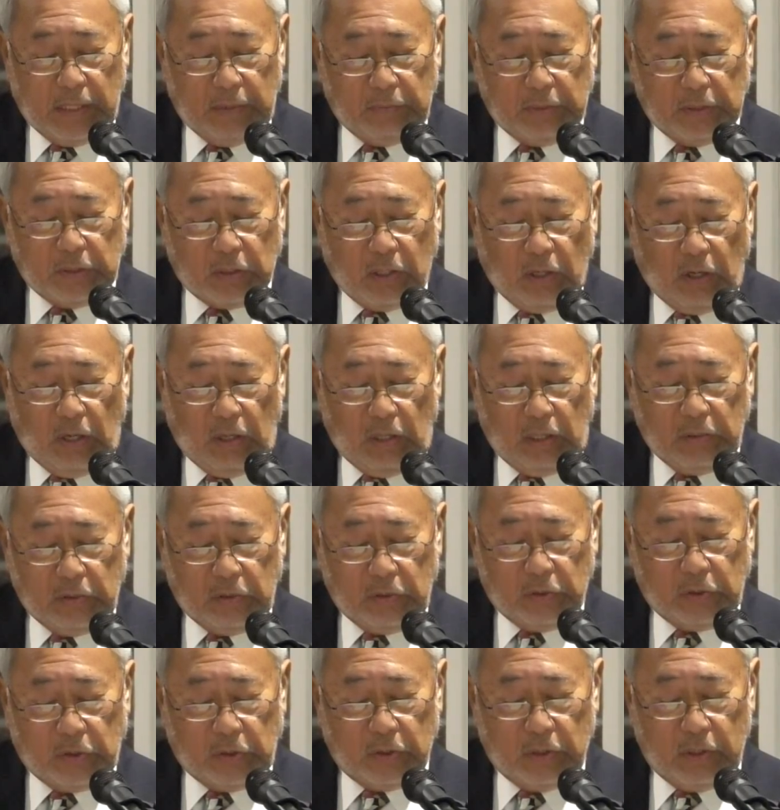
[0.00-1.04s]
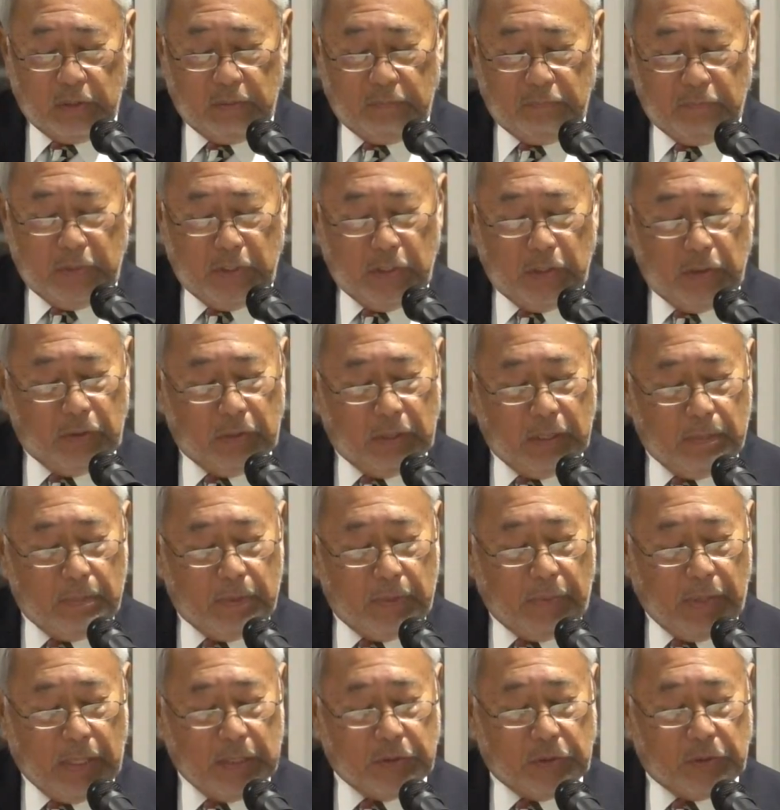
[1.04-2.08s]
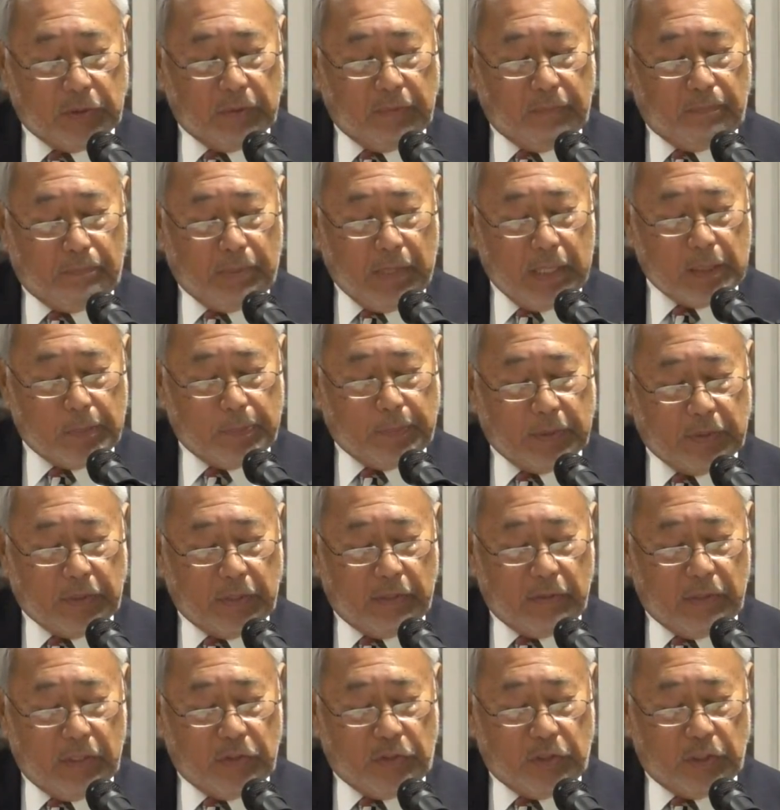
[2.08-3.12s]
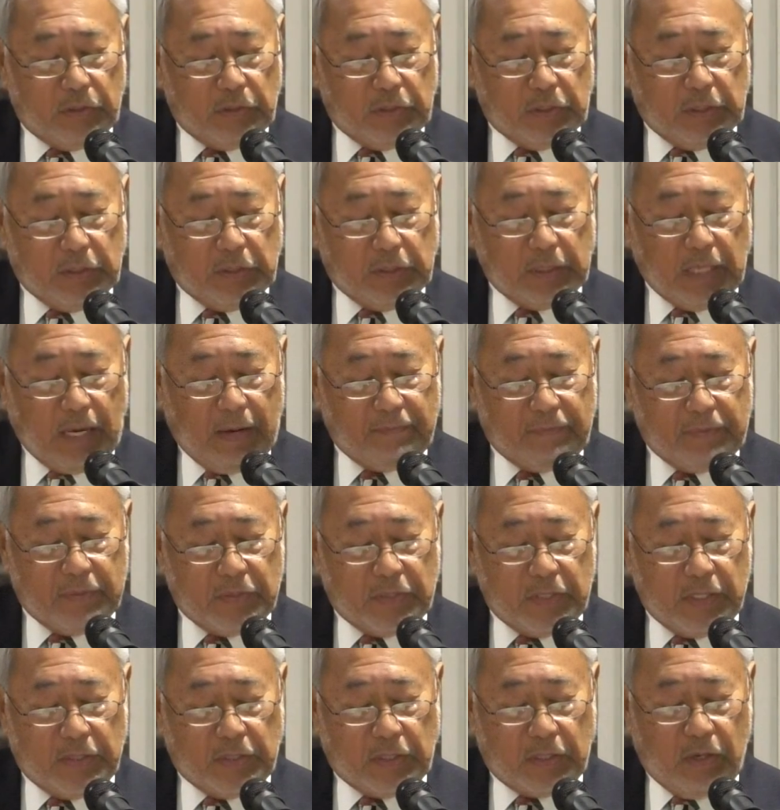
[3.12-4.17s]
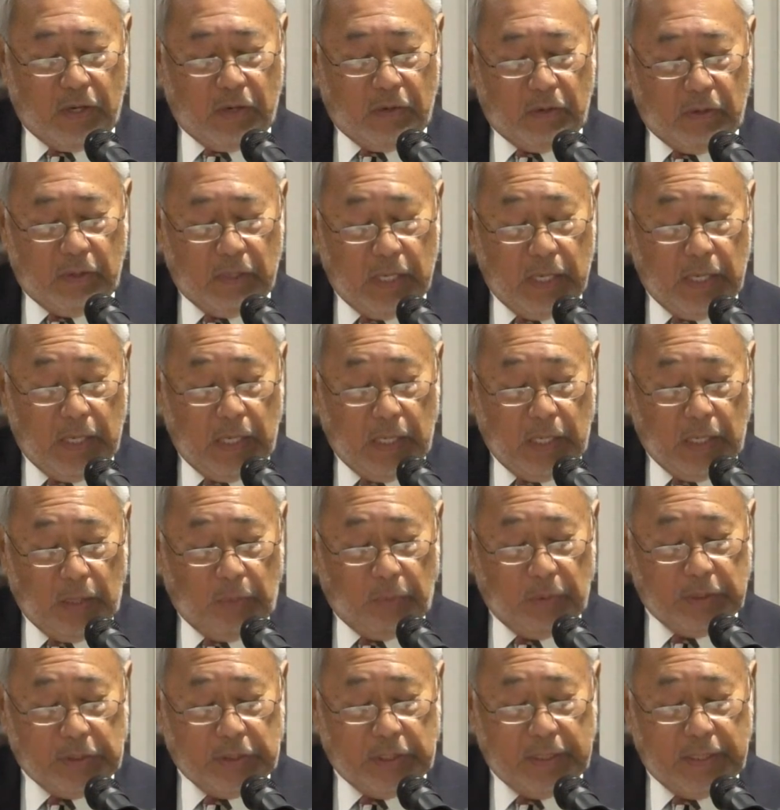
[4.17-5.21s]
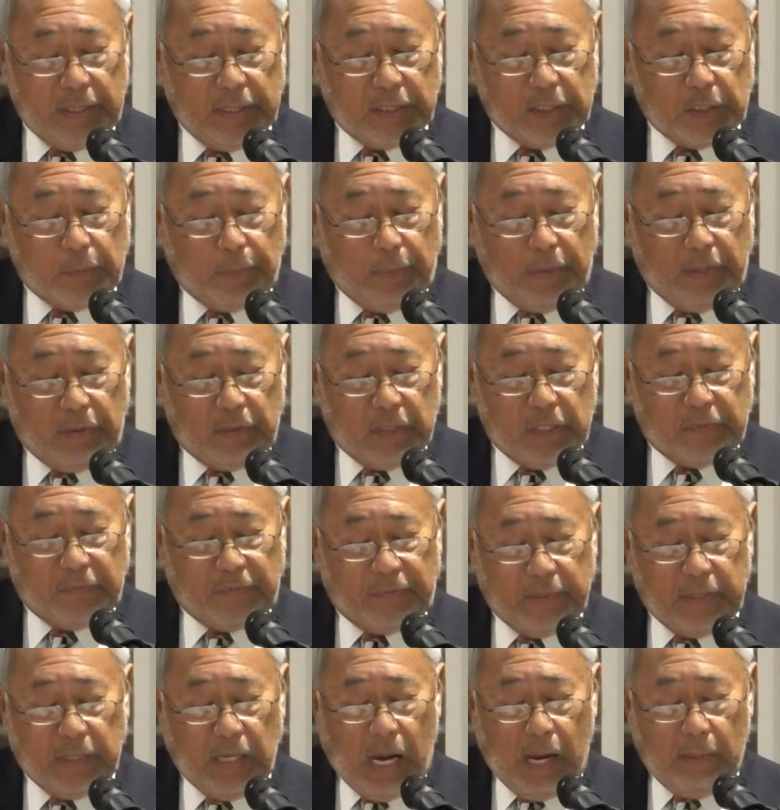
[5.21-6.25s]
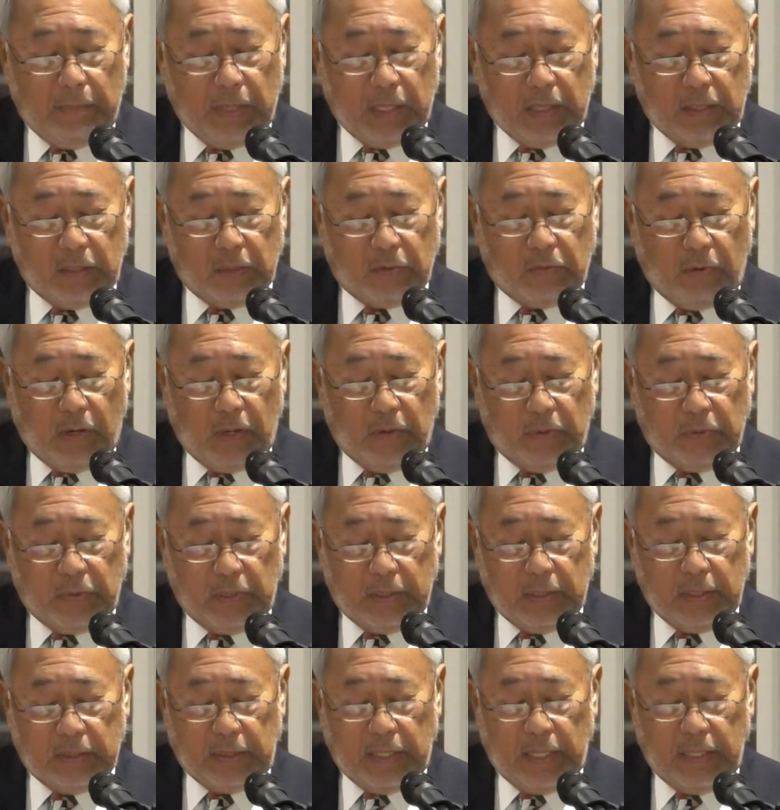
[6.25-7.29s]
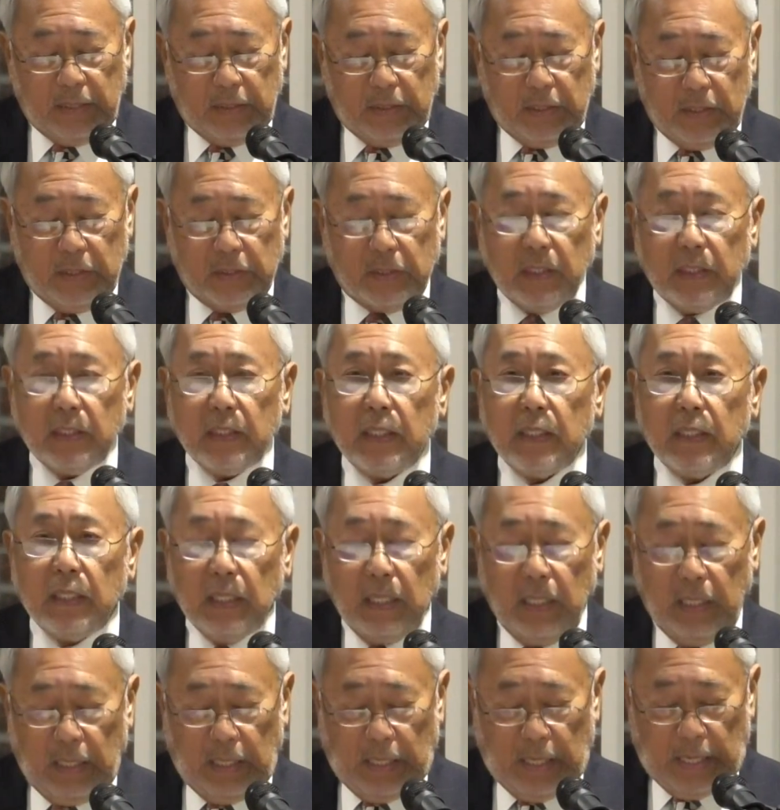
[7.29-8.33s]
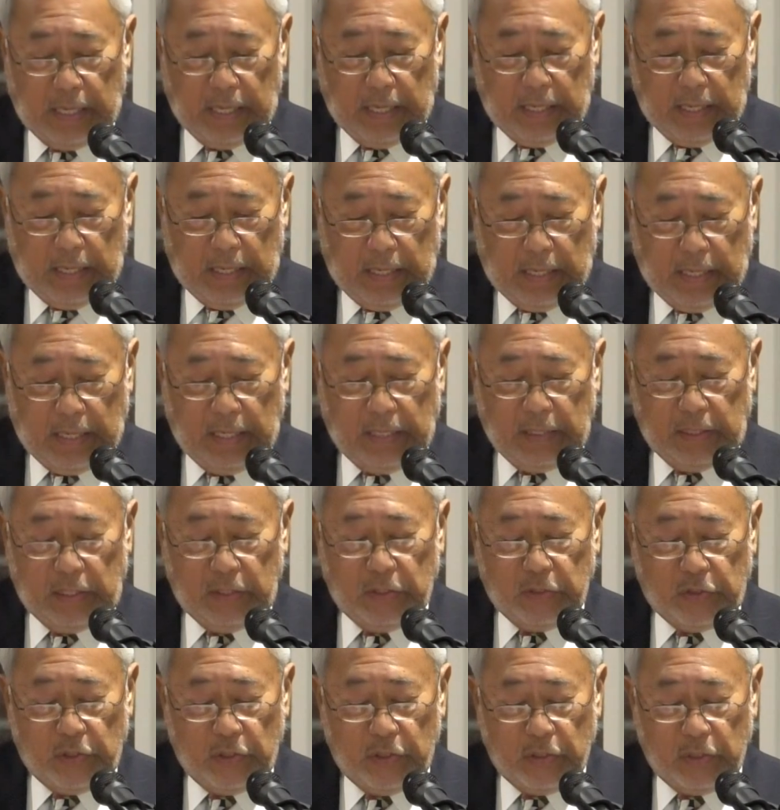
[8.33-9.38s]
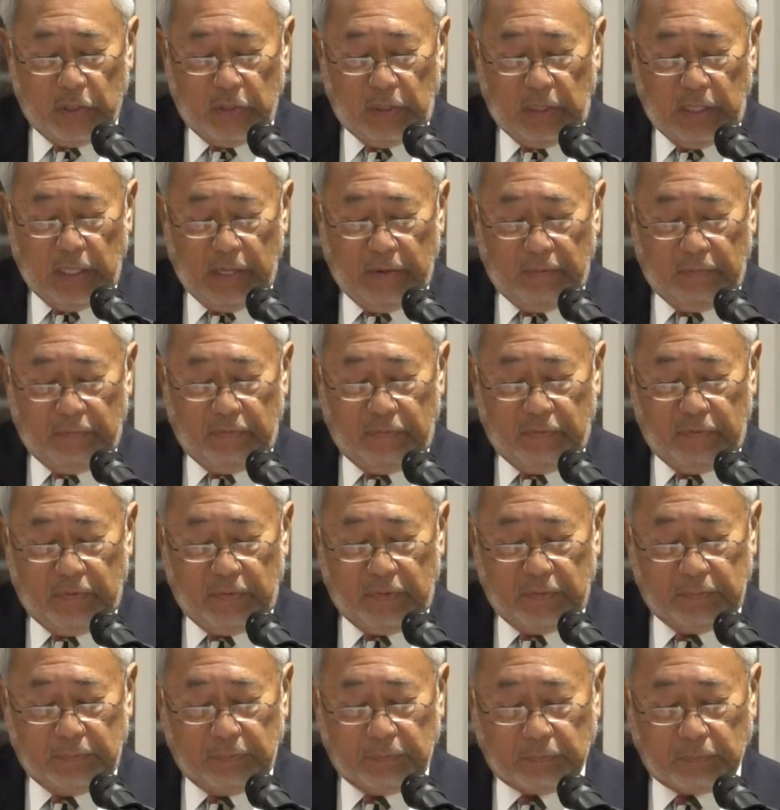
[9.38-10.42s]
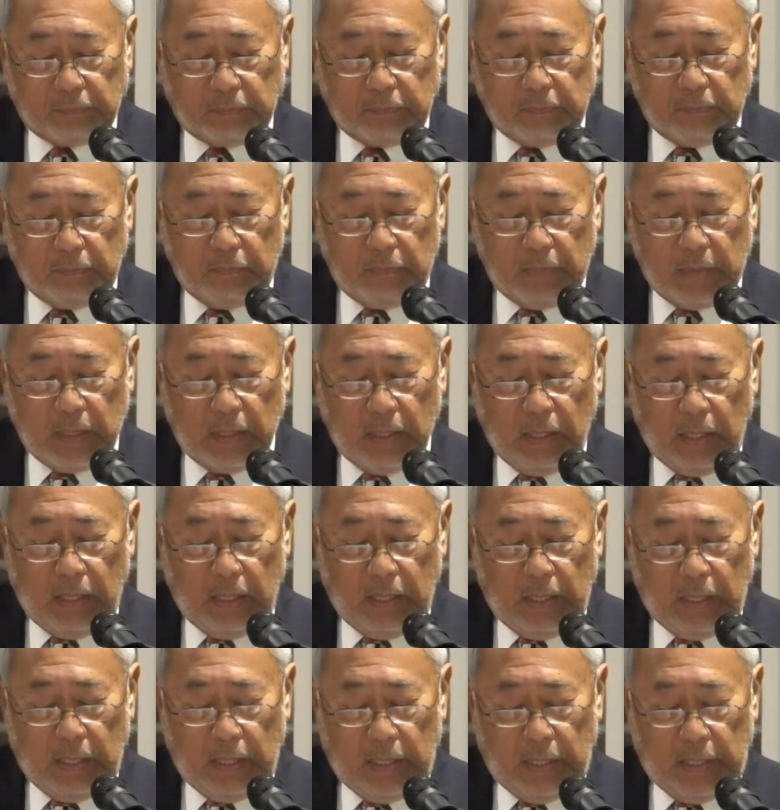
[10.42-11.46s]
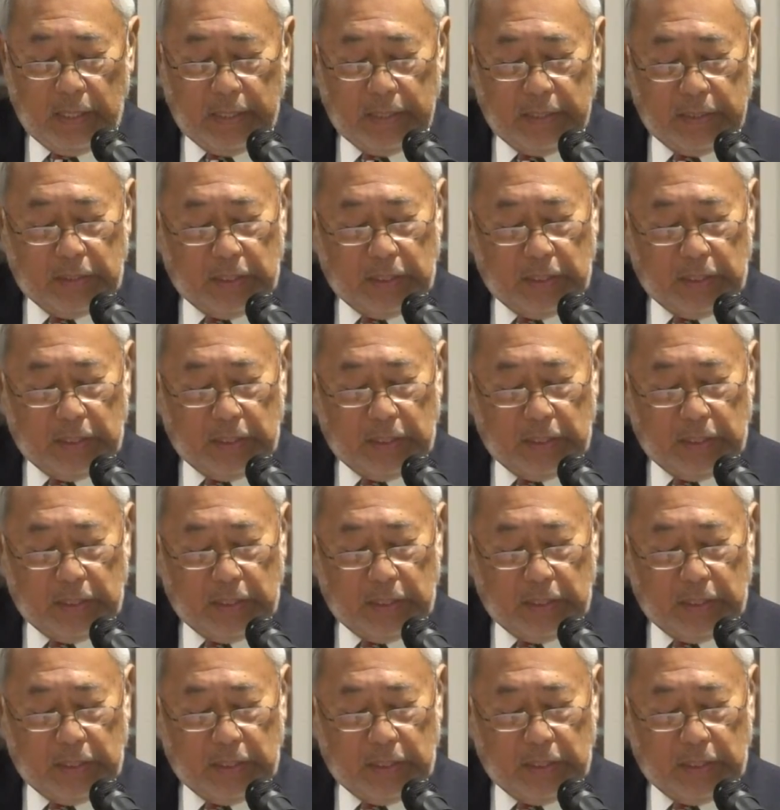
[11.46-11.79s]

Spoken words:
he was called to serve New Liberation Presbyterian Church in San Francisco, which he experienced phenomenal growth in attendance and internal love. In